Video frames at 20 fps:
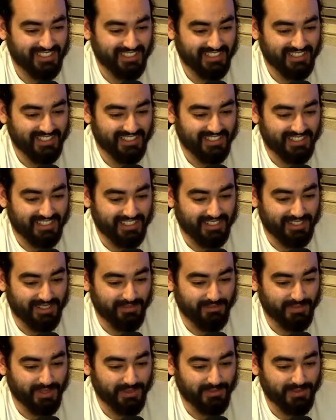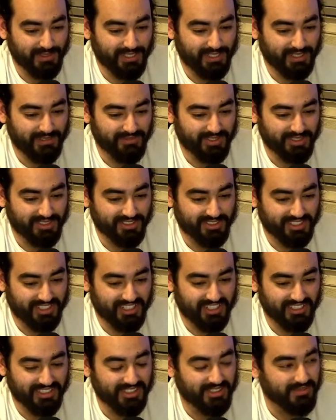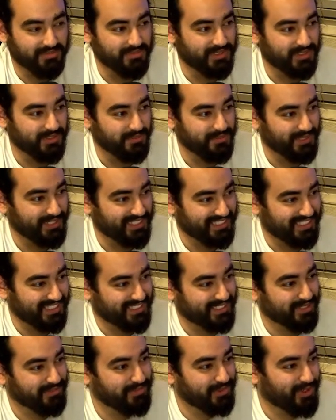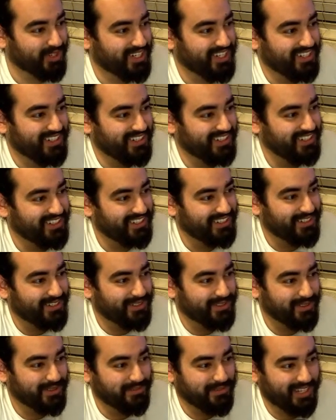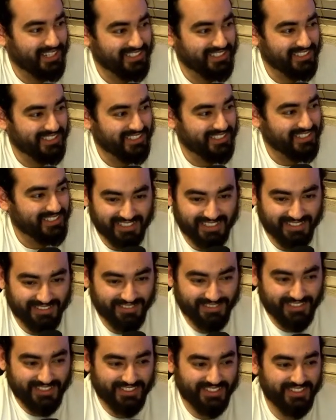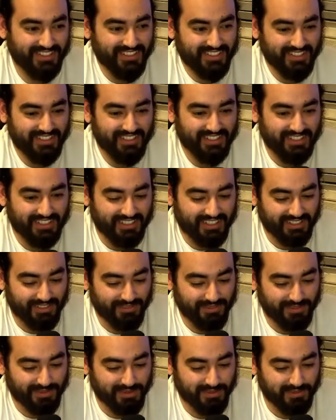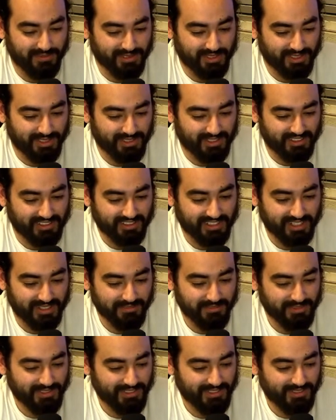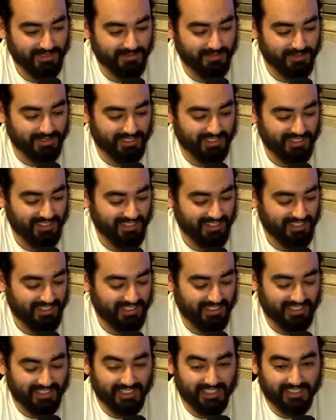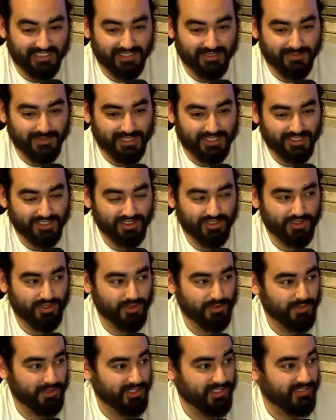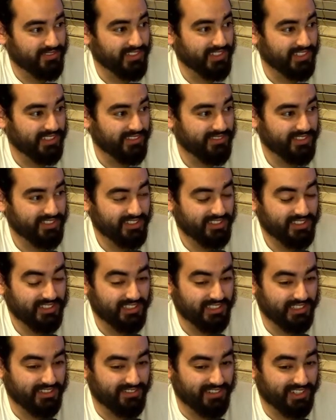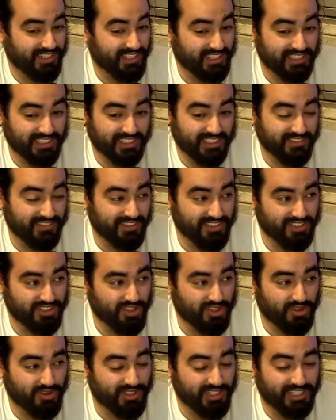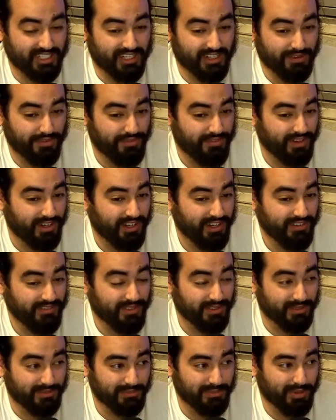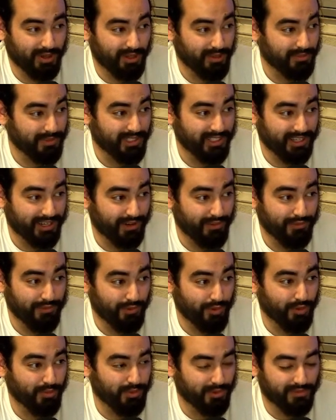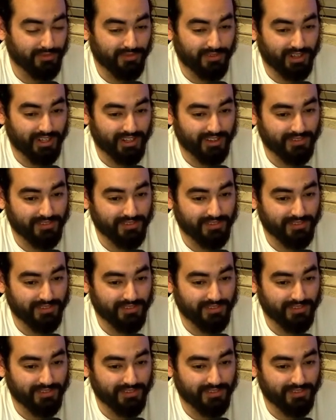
Maybe I'm just accustomed to being disappointed with matches on television from, you know, other companies. But yeah, this match super delivered. If I had to give it a star rating out of 5, it'd probably be like a 4.5.